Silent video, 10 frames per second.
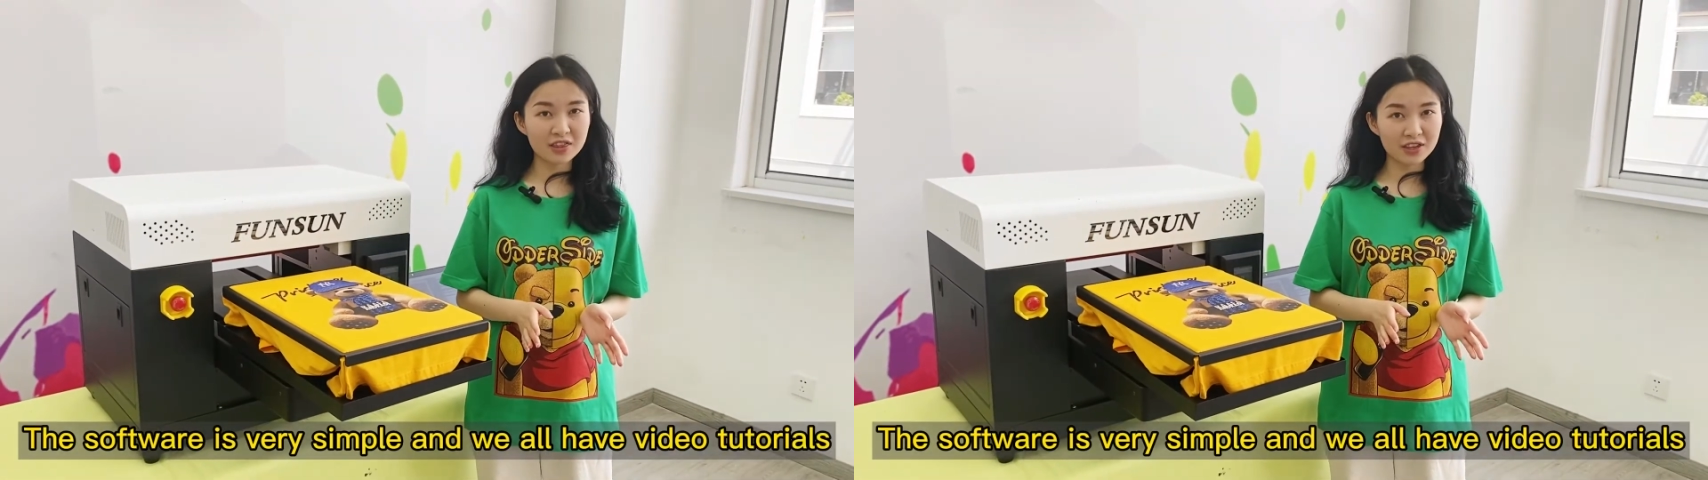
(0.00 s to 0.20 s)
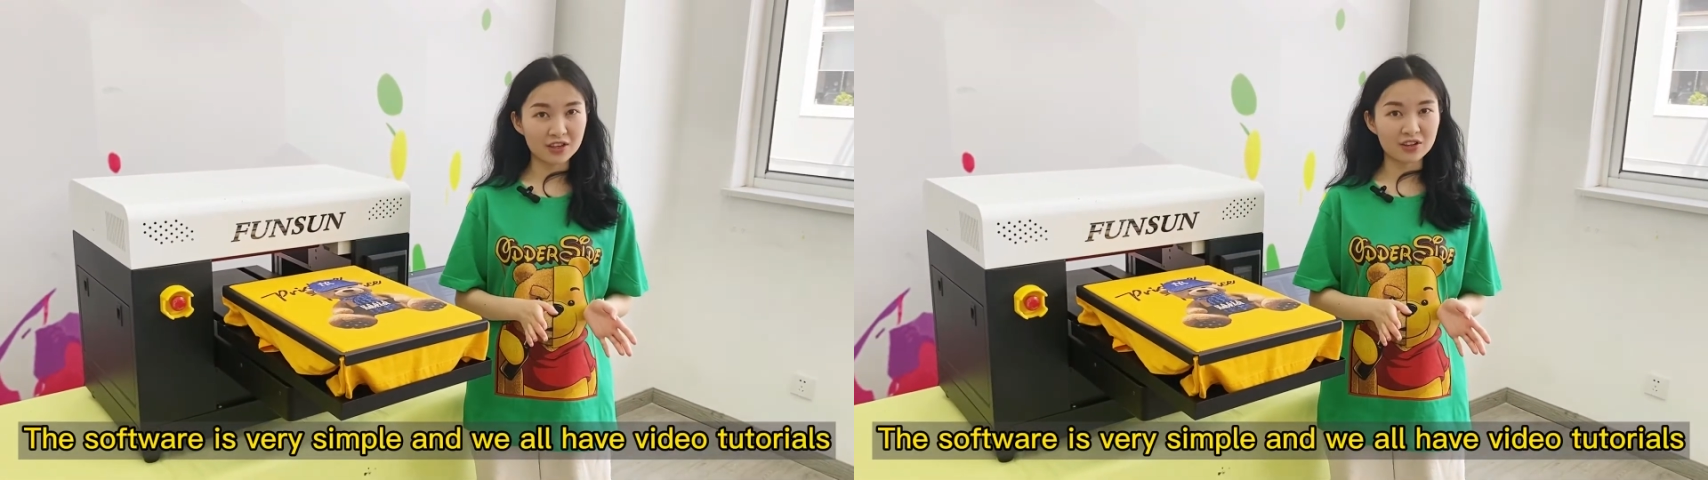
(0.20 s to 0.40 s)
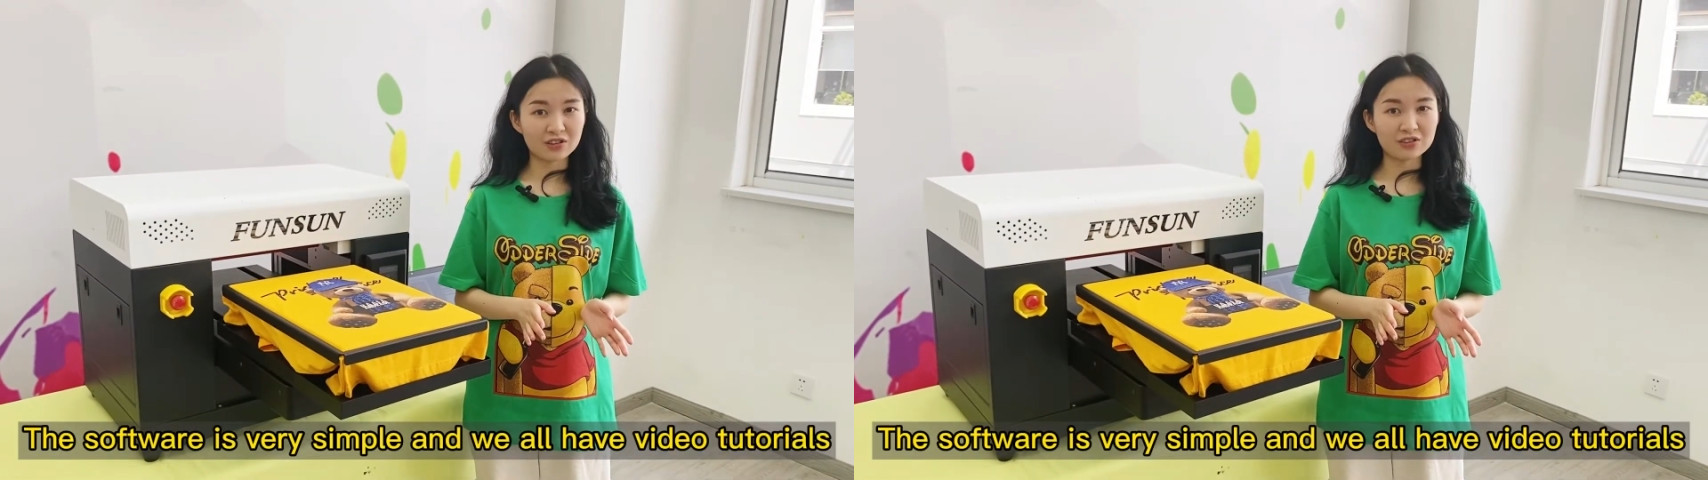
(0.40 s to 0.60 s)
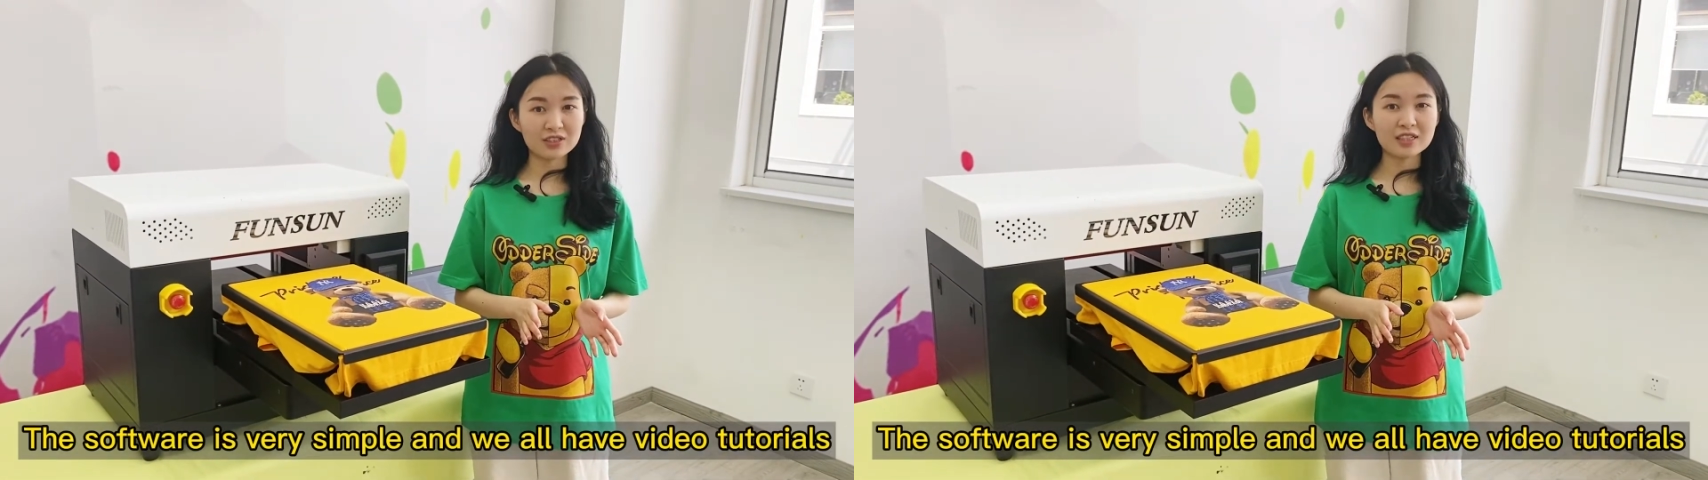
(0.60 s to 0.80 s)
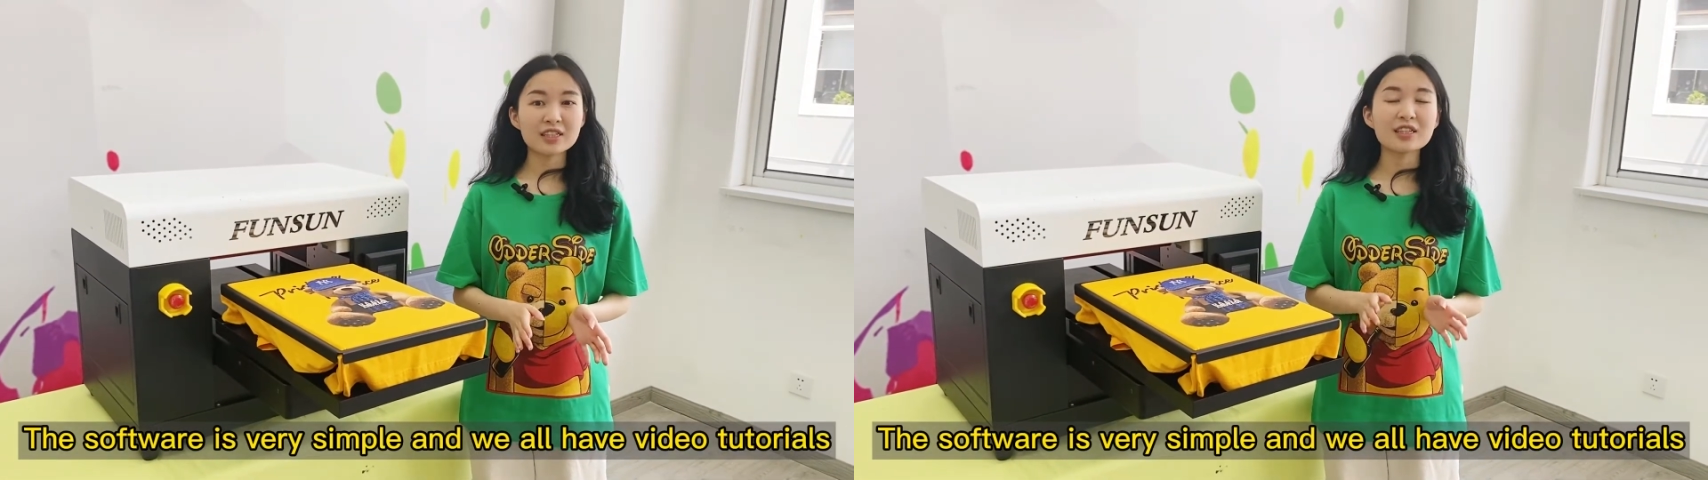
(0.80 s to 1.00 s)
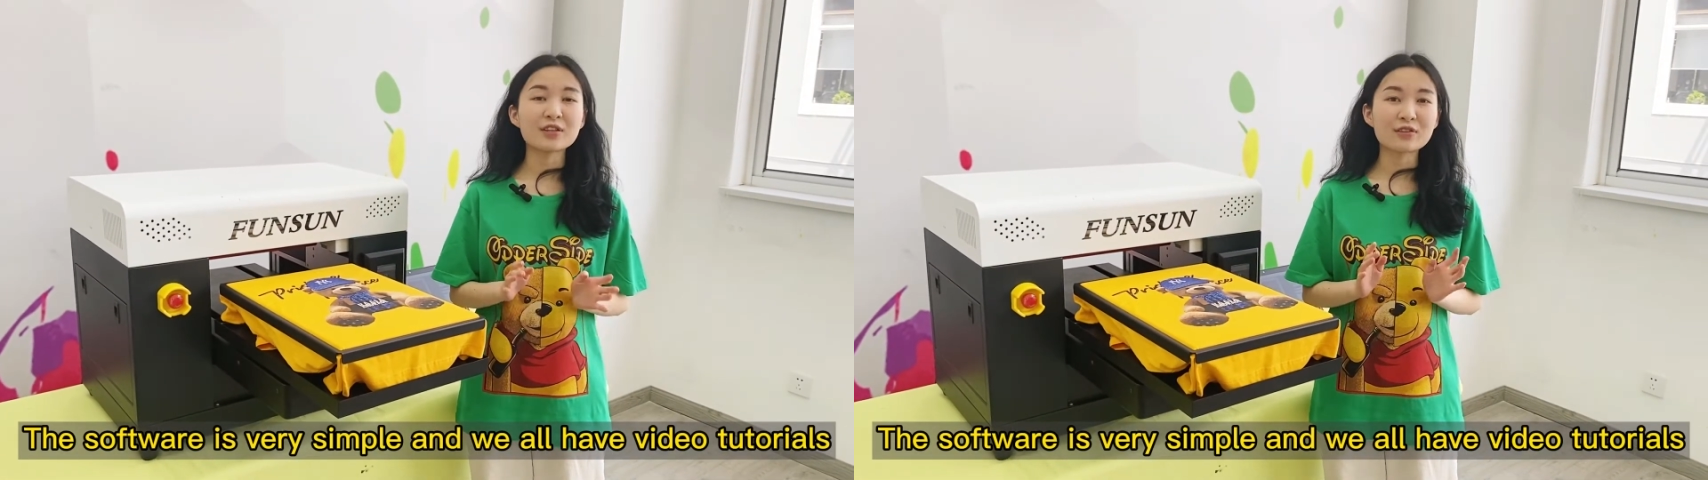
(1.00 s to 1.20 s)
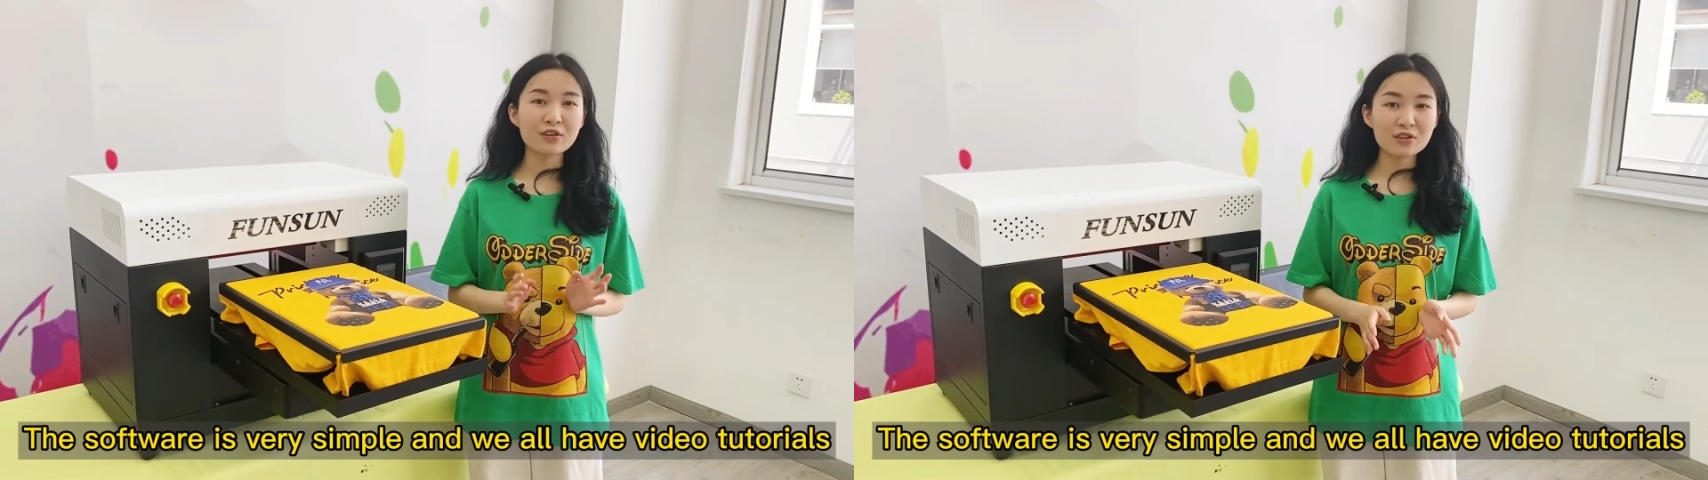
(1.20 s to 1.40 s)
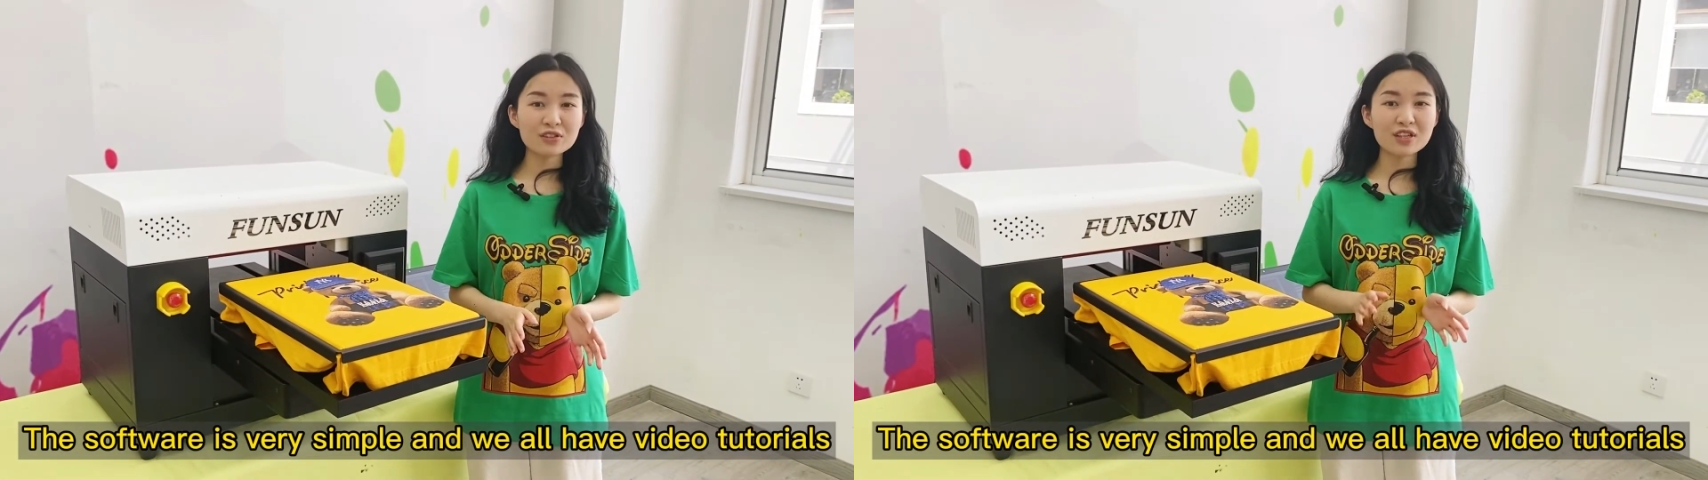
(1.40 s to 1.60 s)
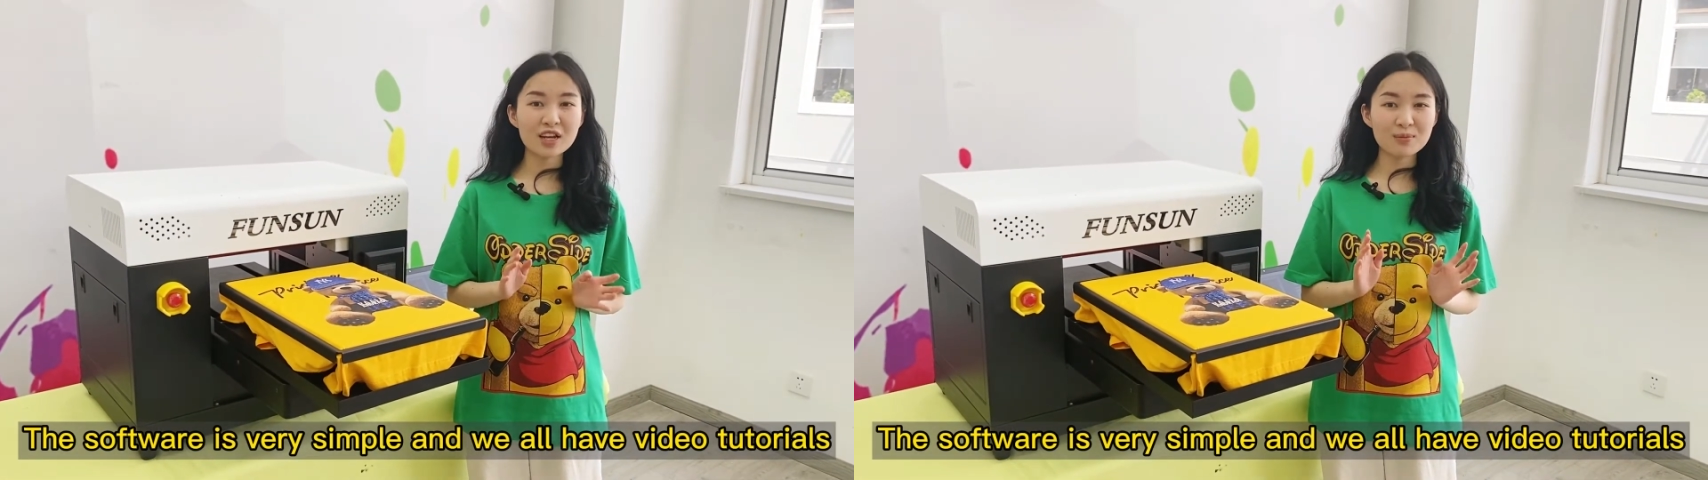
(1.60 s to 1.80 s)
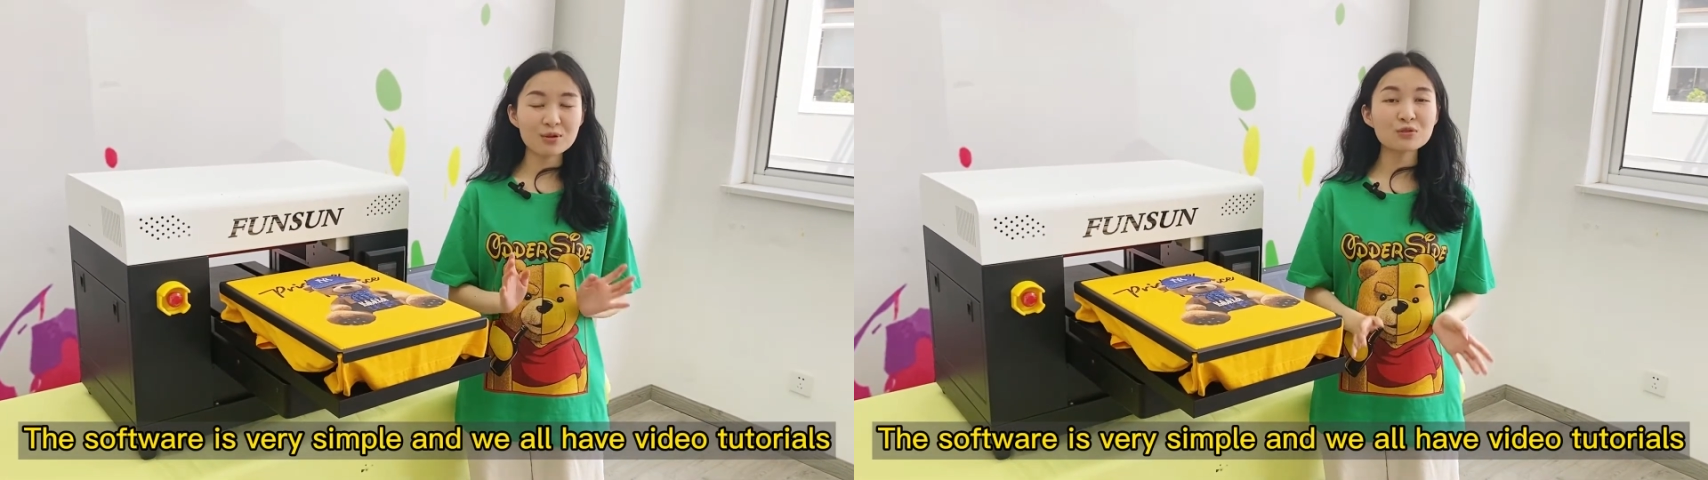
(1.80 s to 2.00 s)
very simple and we all
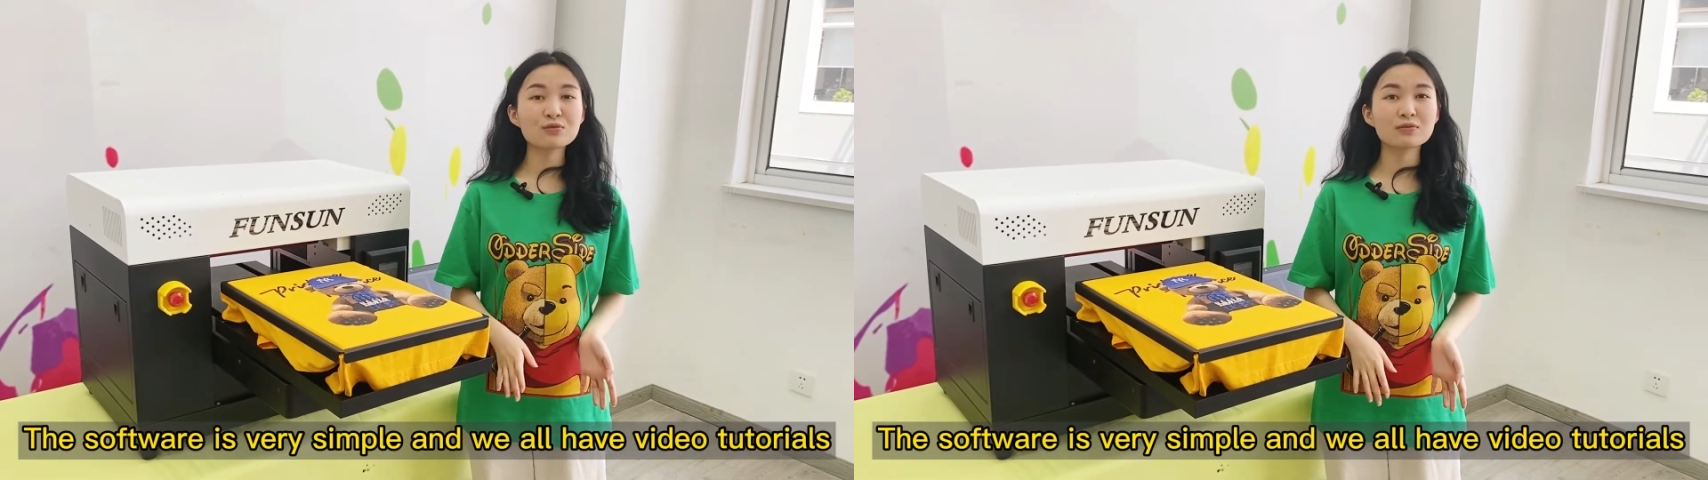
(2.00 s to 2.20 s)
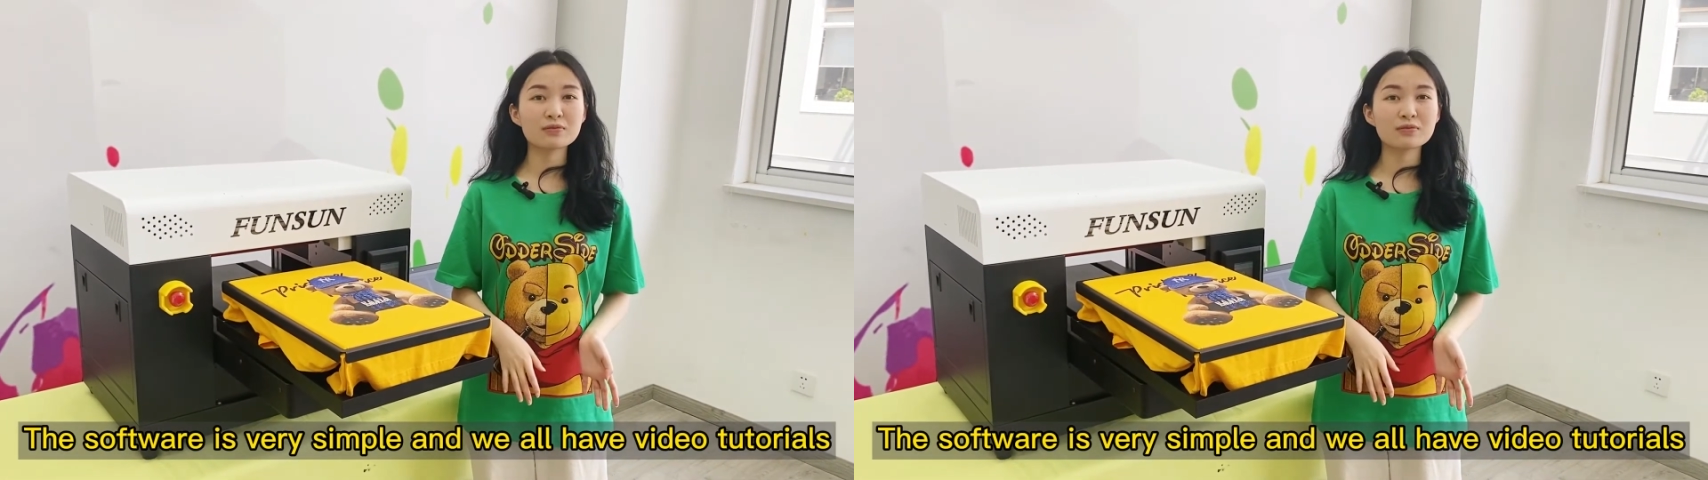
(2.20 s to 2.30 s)
have video